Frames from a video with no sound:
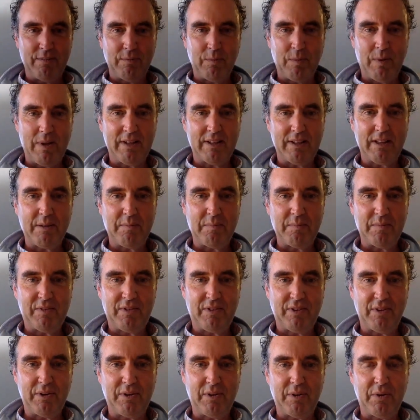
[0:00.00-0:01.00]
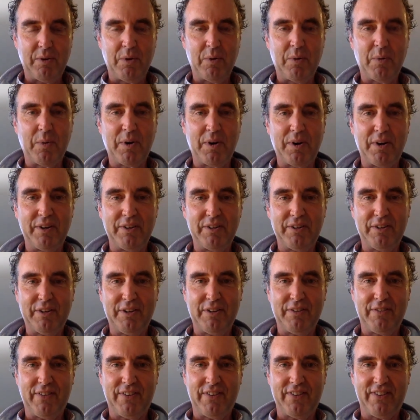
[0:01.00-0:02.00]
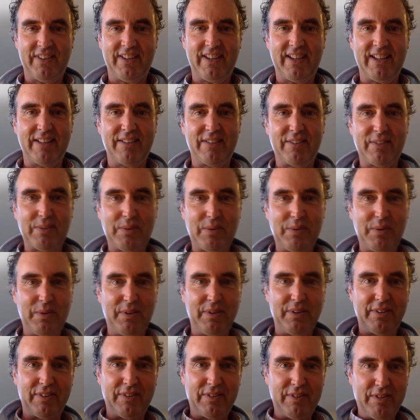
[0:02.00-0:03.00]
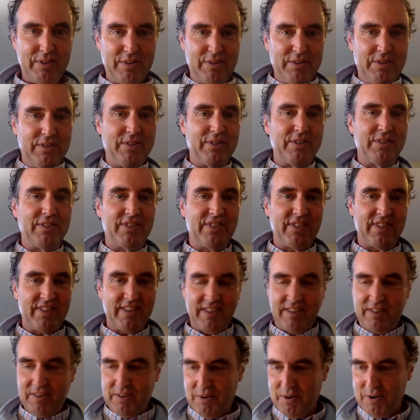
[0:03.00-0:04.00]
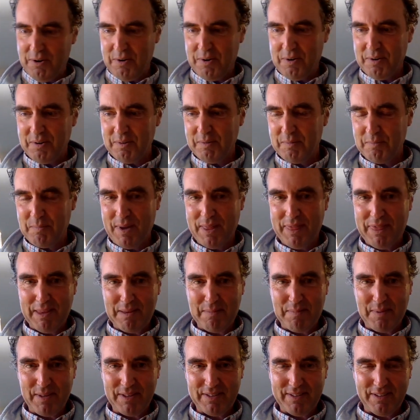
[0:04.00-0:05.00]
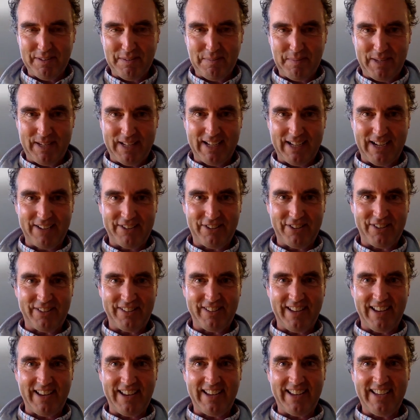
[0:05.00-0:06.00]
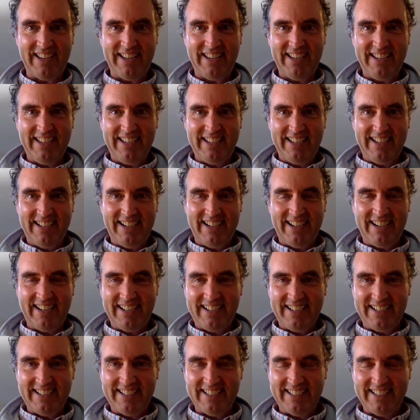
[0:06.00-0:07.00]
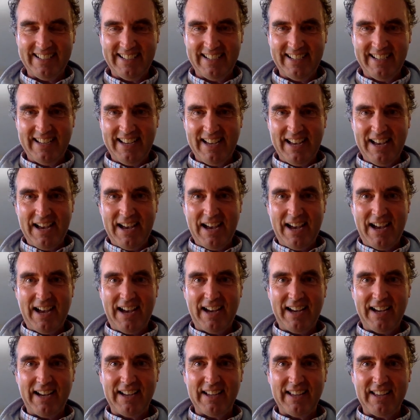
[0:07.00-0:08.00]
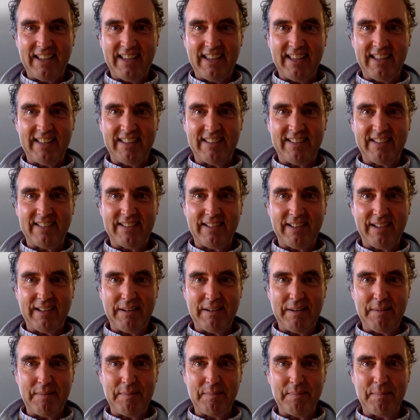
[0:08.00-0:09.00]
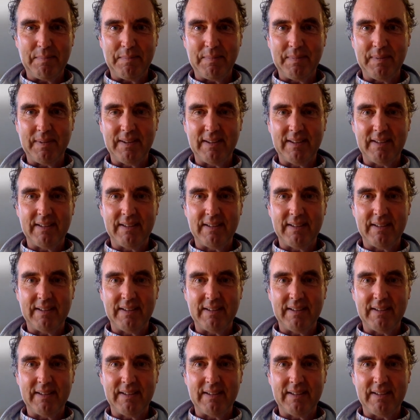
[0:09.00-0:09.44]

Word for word: welcome to World University and Schools News or monthly business meeting, I should say. Uh, it's um,